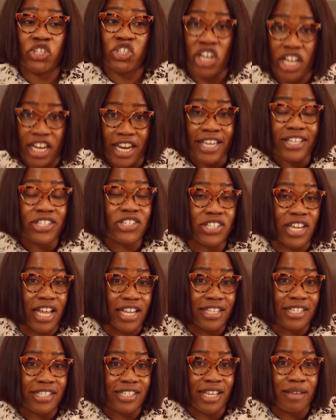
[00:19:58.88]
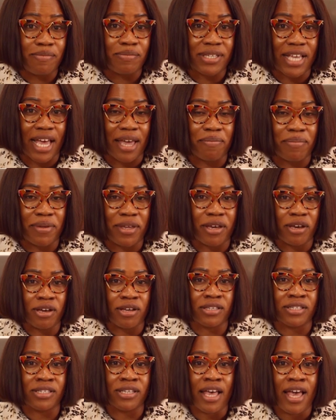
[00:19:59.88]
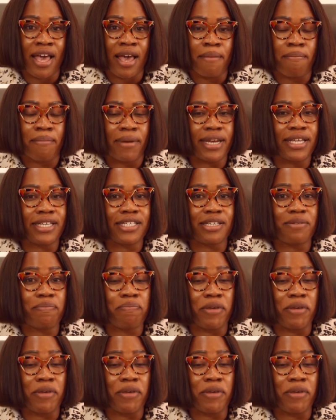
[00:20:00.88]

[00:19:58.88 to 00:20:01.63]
challenging at the same time because managing